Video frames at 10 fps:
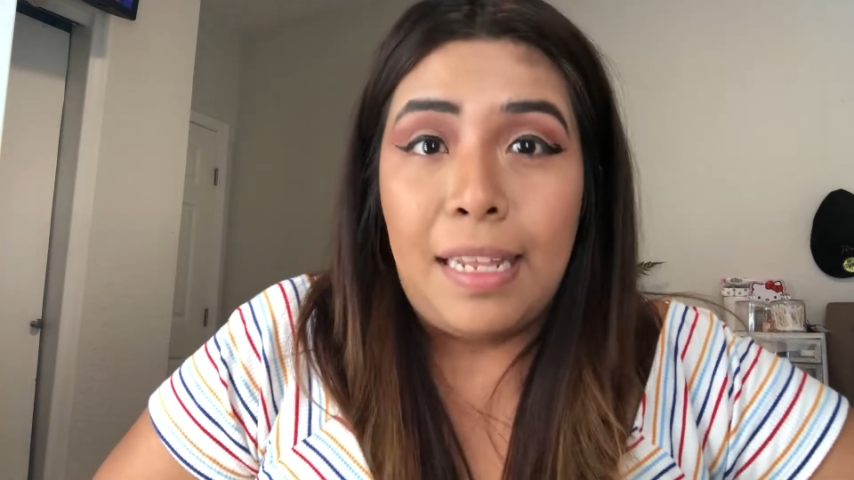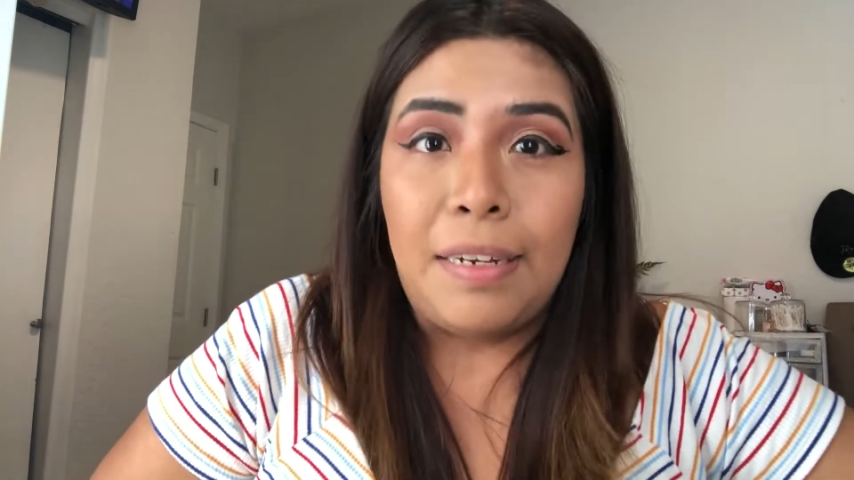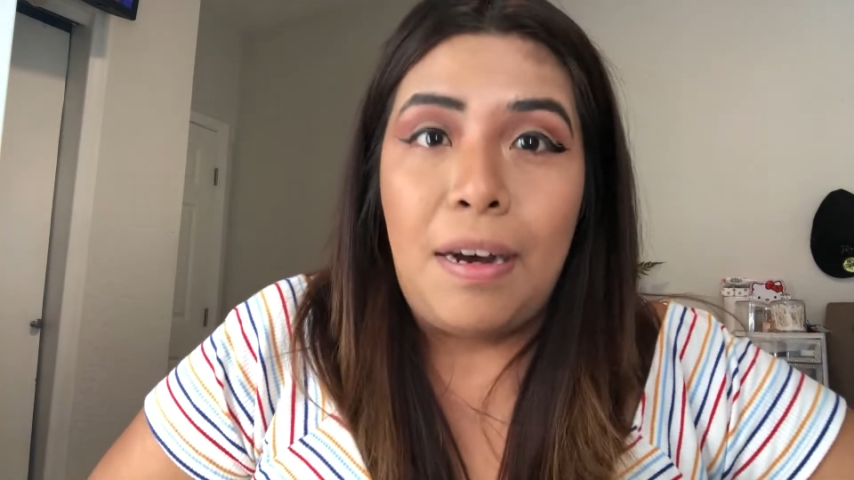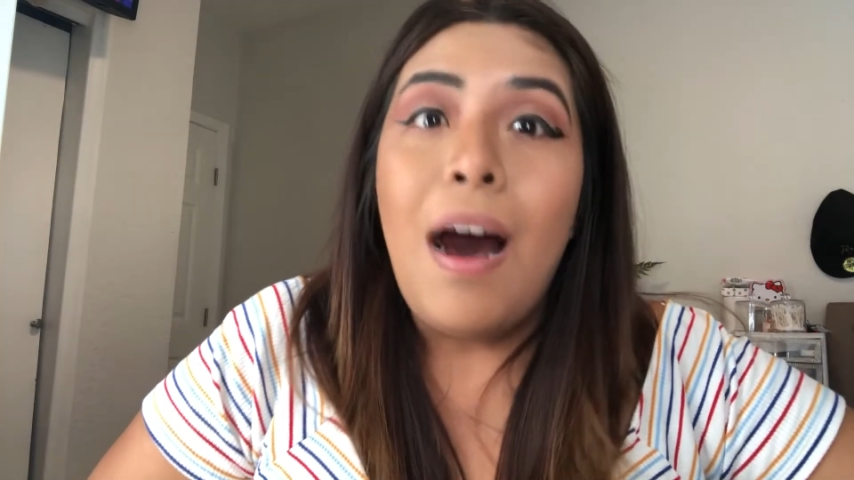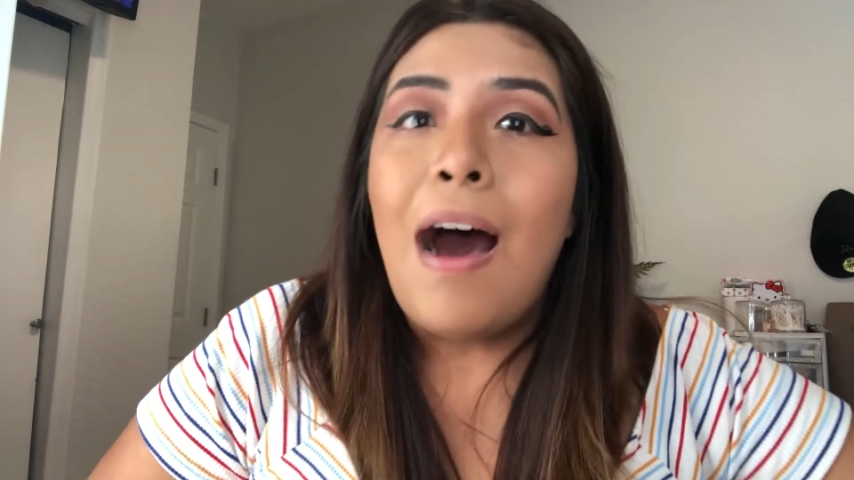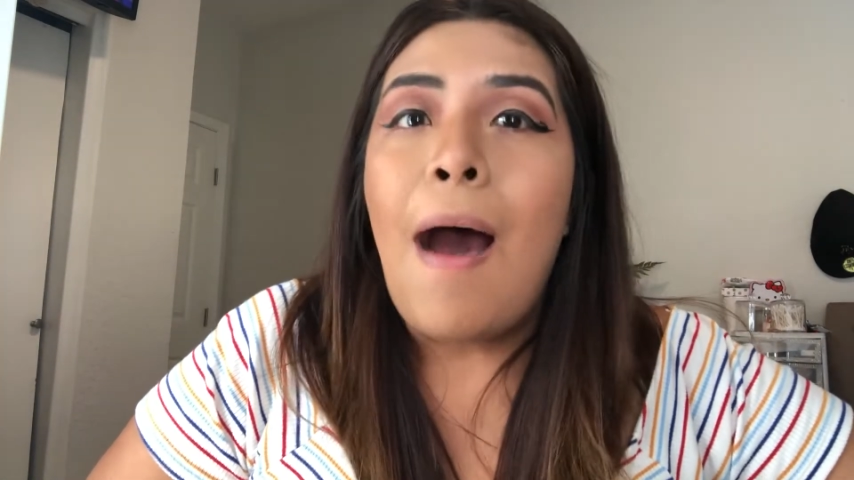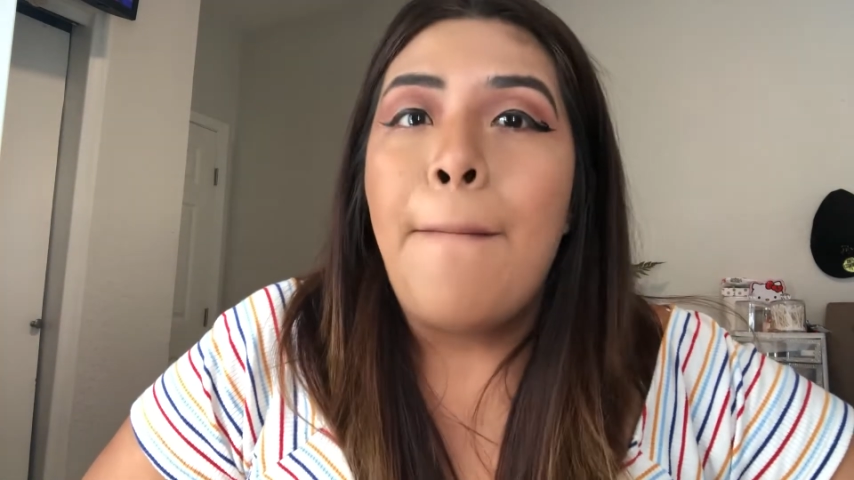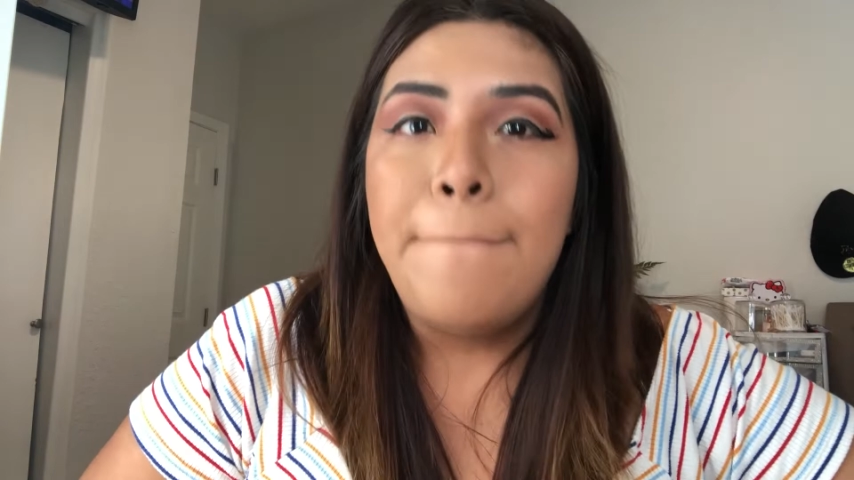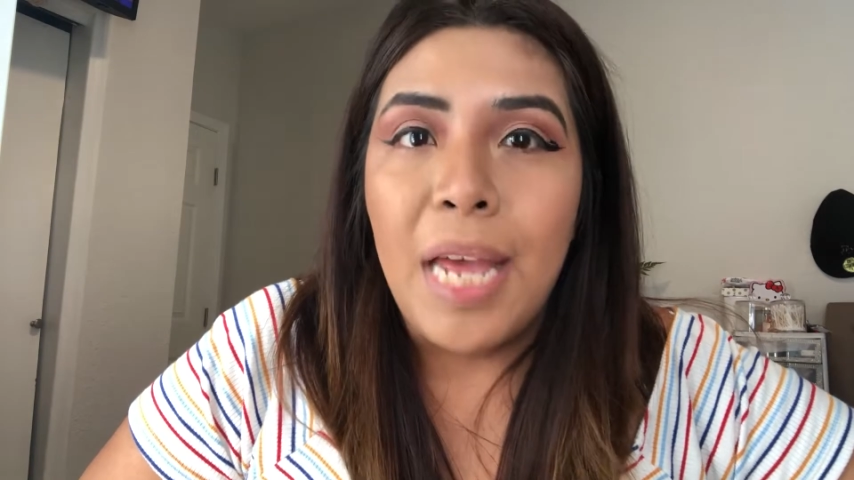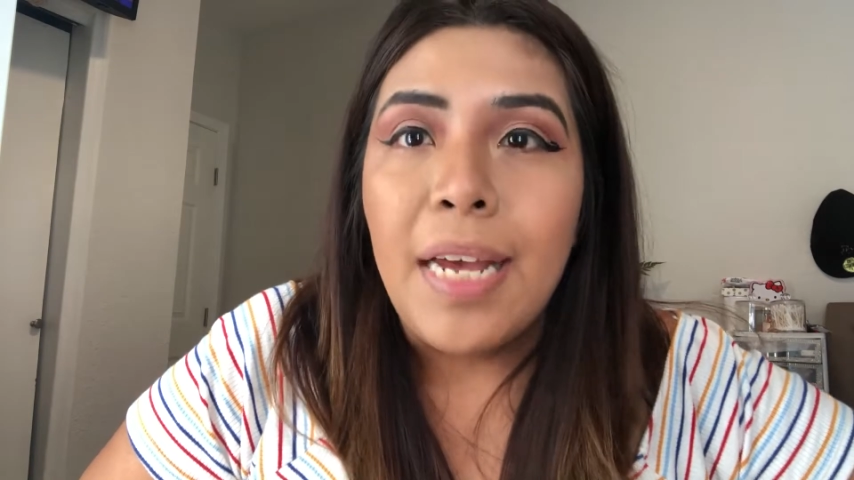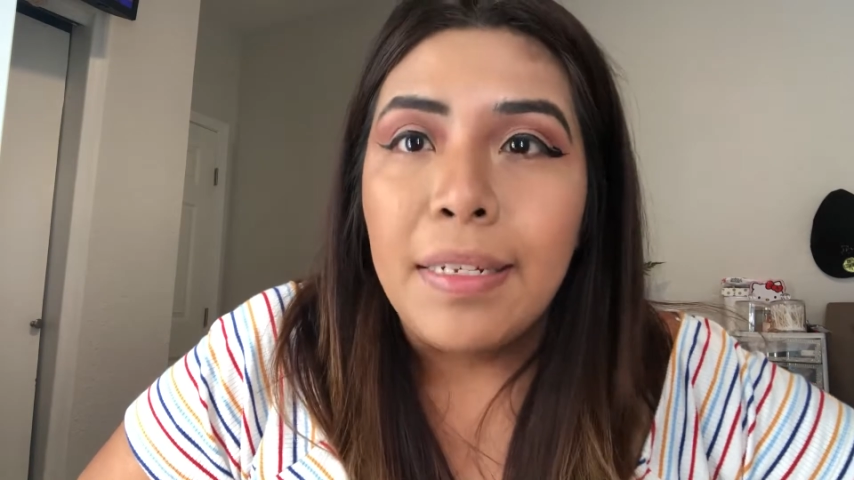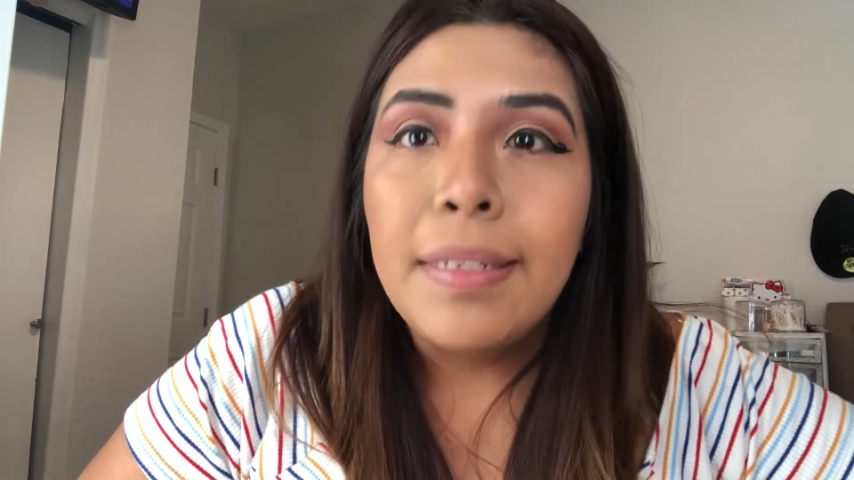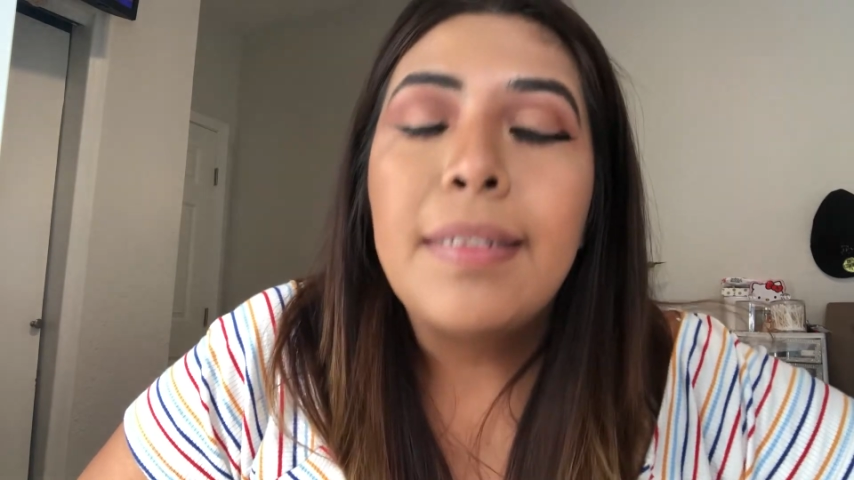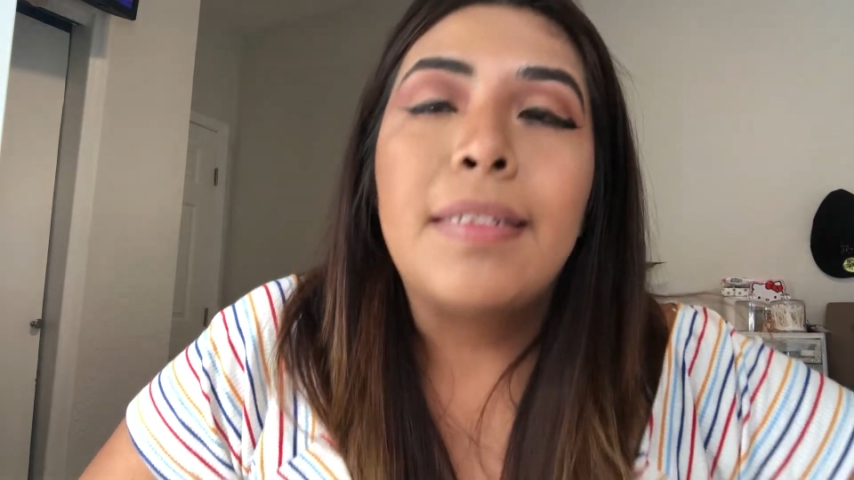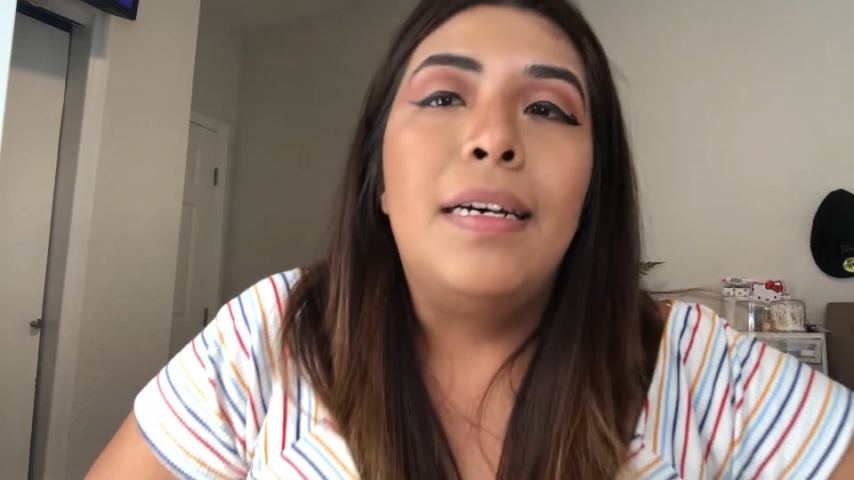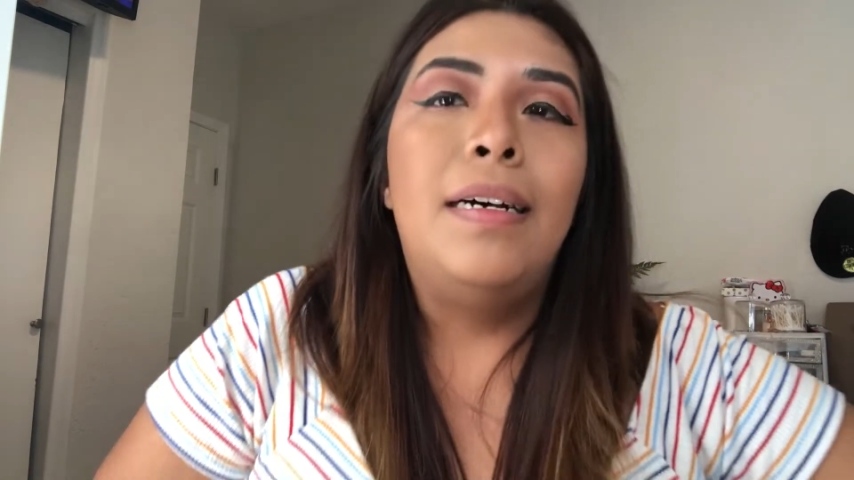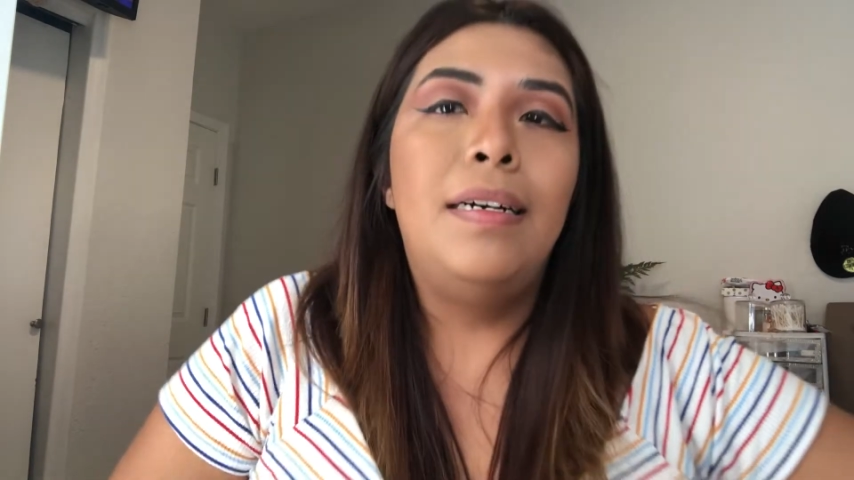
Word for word: like a hot mess.